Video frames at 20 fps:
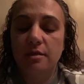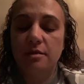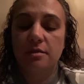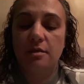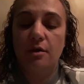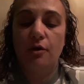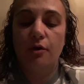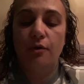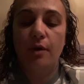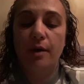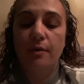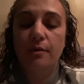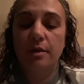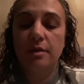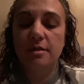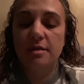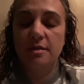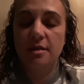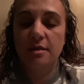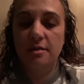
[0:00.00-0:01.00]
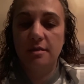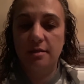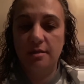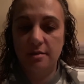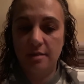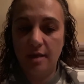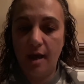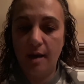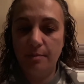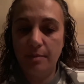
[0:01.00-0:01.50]
so I want to stick to the
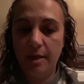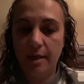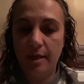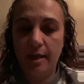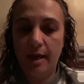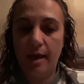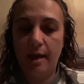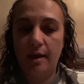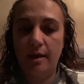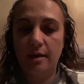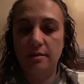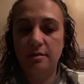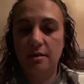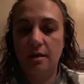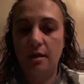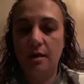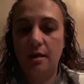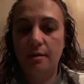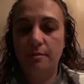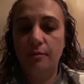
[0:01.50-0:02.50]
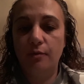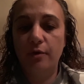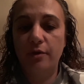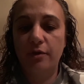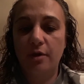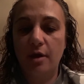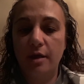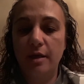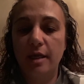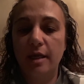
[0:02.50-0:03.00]
topic. And
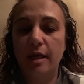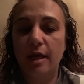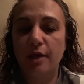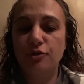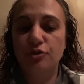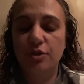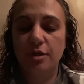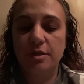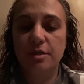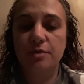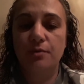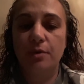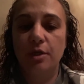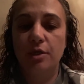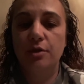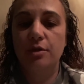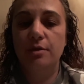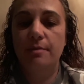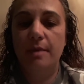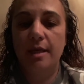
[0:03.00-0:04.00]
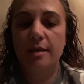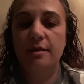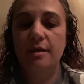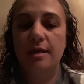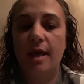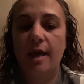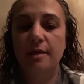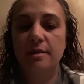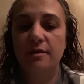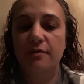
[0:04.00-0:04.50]
with cutting, I just want you to make
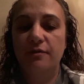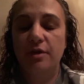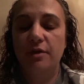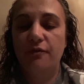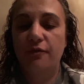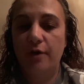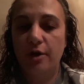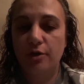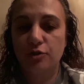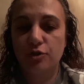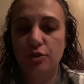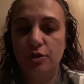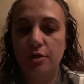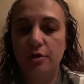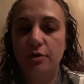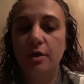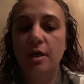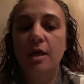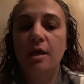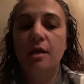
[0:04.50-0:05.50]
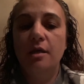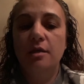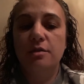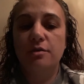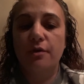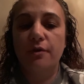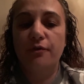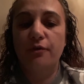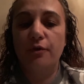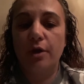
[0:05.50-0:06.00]
the activity functional.
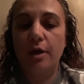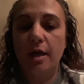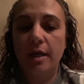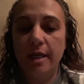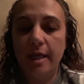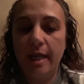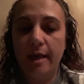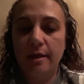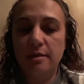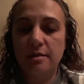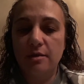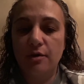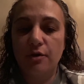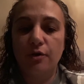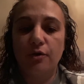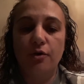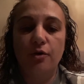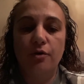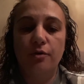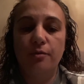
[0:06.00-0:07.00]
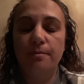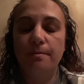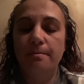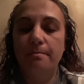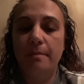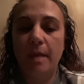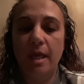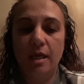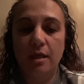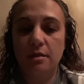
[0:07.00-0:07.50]
So if we're cutting out a circle,
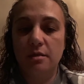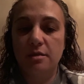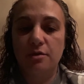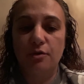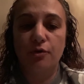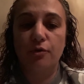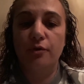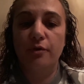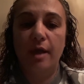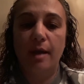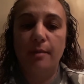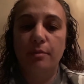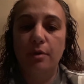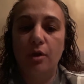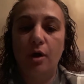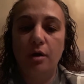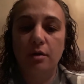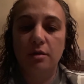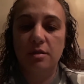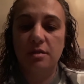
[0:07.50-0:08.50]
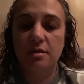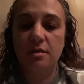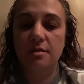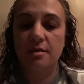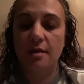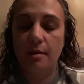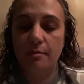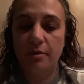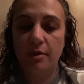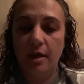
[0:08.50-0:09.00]
make it a circle that belongs to
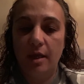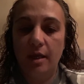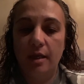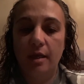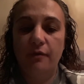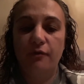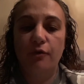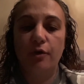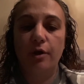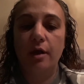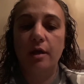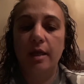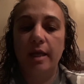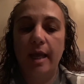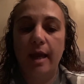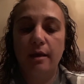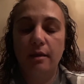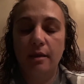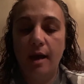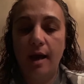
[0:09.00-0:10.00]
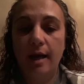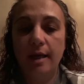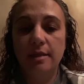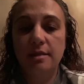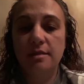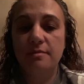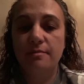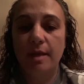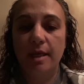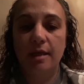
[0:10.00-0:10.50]
something. If we're cutting out
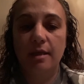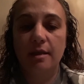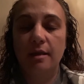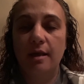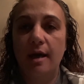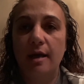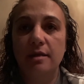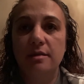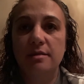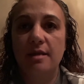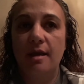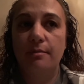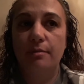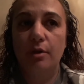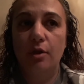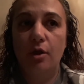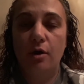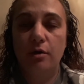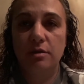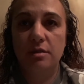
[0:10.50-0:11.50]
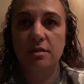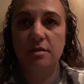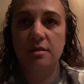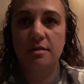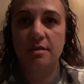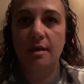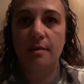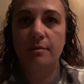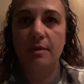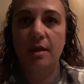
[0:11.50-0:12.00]
lines, make it lines that belongs to
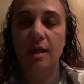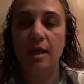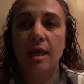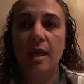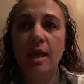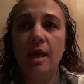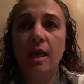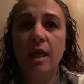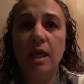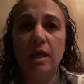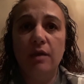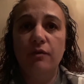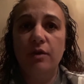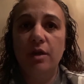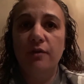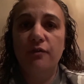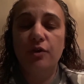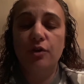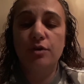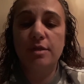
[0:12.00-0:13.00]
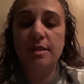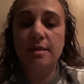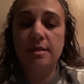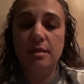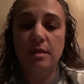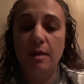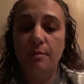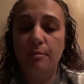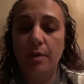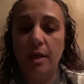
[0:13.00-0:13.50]
something. Even if you're
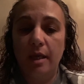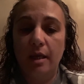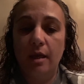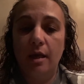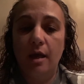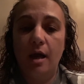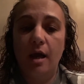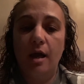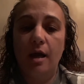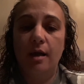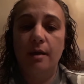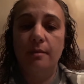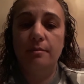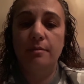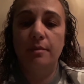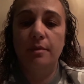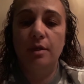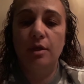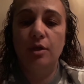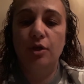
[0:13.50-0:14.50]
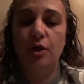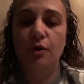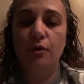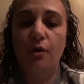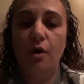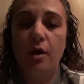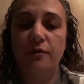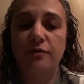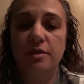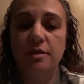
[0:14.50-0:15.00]
snipping,
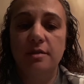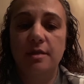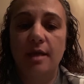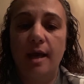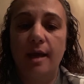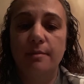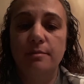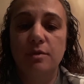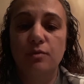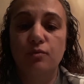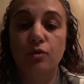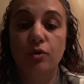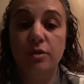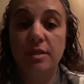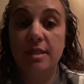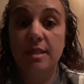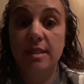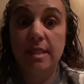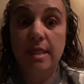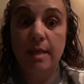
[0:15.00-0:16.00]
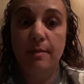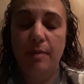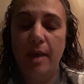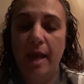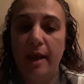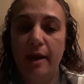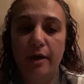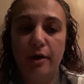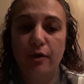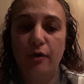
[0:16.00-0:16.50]
oftentimes we'll snip
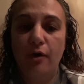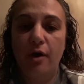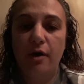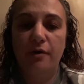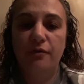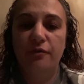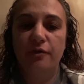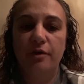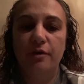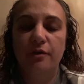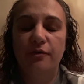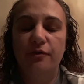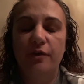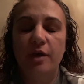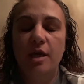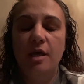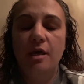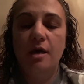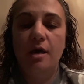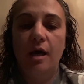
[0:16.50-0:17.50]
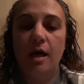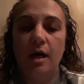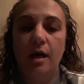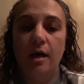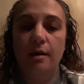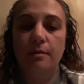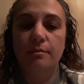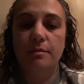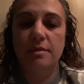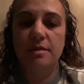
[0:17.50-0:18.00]
hair off of
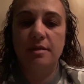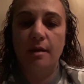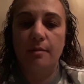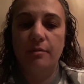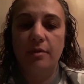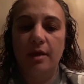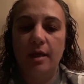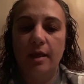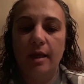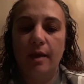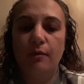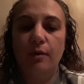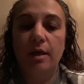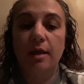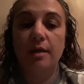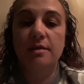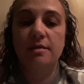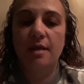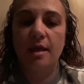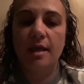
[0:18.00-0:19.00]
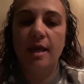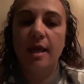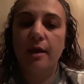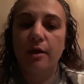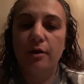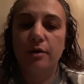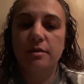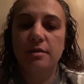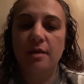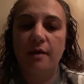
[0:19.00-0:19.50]
something. And when I say
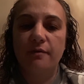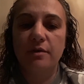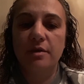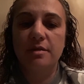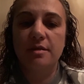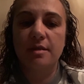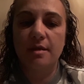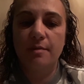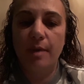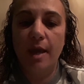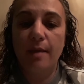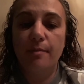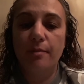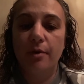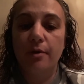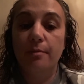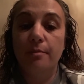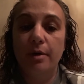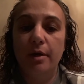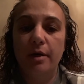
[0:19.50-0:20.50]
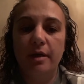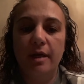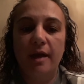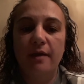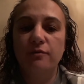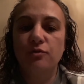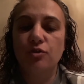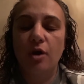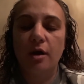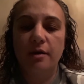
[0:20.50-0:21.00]
hair, it's obviously paper, but
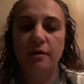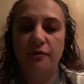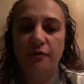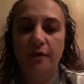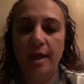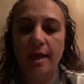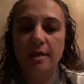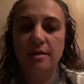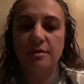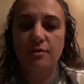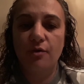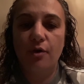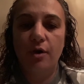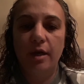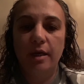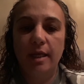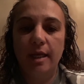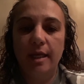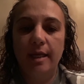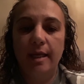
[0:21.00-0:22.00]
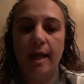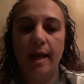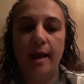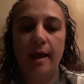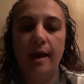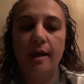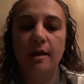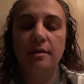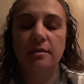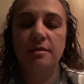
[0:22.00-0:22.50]
I've drawn a face on it
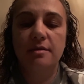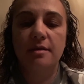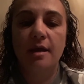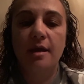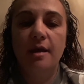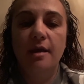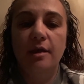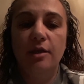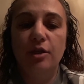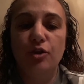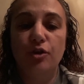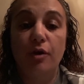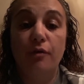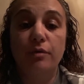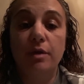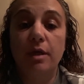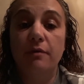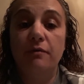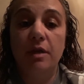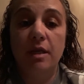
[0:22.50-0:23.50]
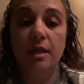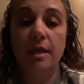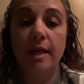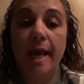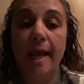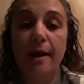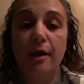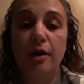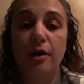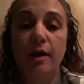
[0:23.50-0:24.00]
and, given it
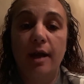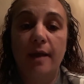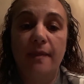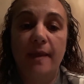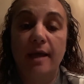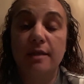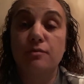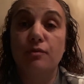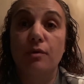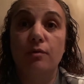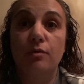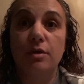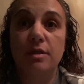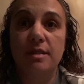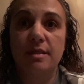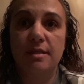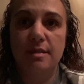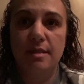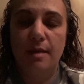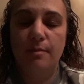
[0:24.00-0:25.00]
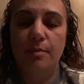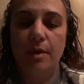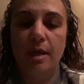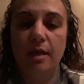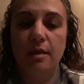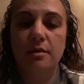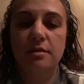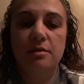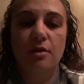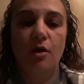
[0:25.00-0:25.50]
hair, and that's what we're
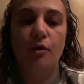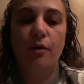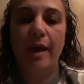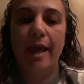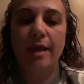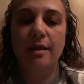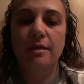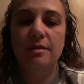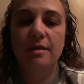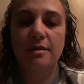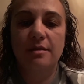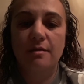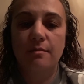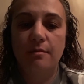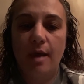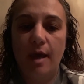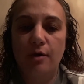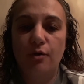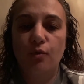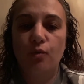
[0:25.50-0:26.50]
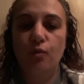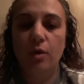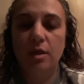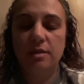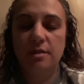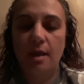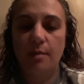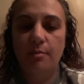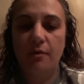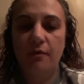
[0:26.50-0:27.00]
snipping. So it doesn't matter what
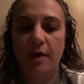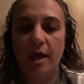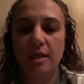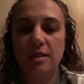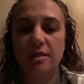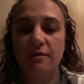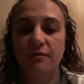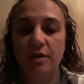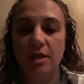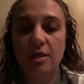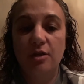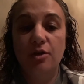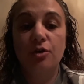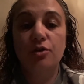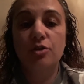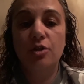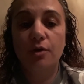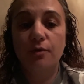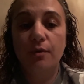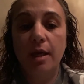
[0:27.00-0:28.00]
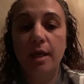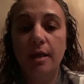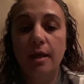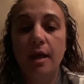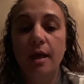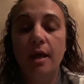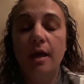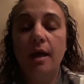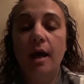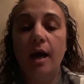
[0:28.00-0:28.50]
type of activity you're doing.
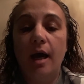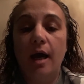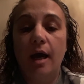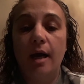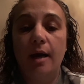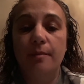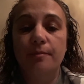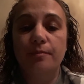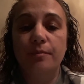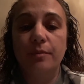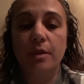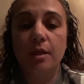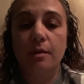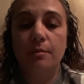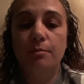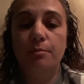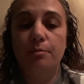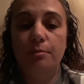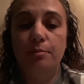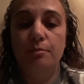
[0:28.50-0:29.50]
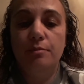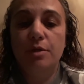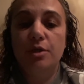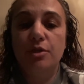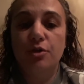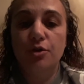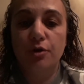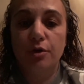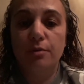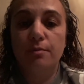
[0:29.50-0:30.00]

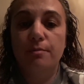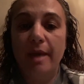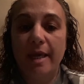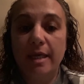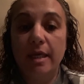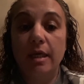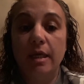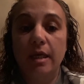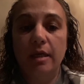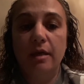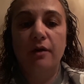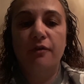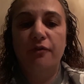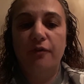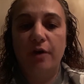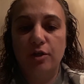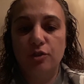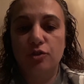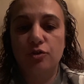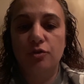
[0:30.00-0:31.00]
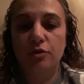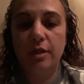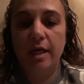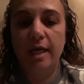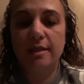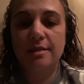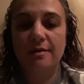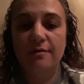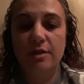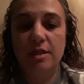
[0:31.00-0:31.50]
You're making it a functional
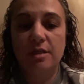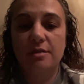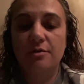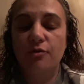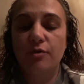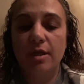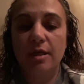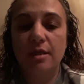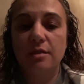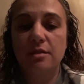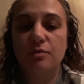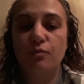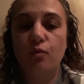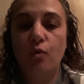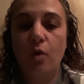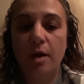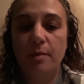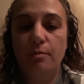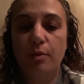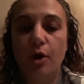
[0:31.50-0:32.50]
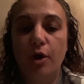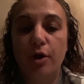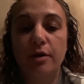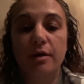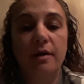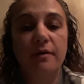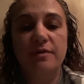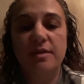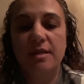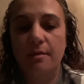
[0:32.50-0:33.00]
activity so that it's one part
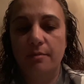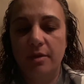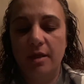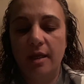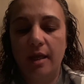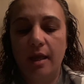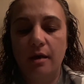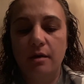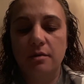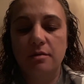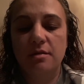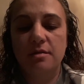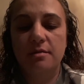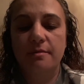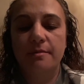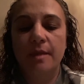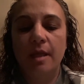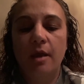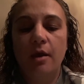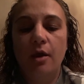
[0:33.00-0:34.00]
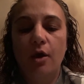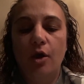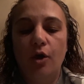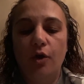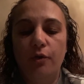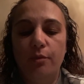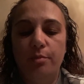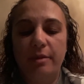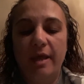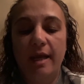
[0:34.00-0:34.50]
of something else.
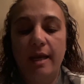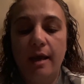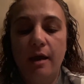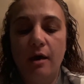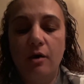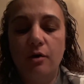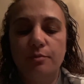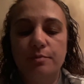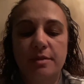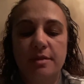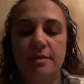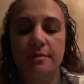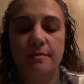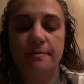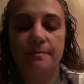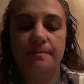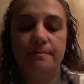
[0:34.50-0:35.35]
Hope that helps.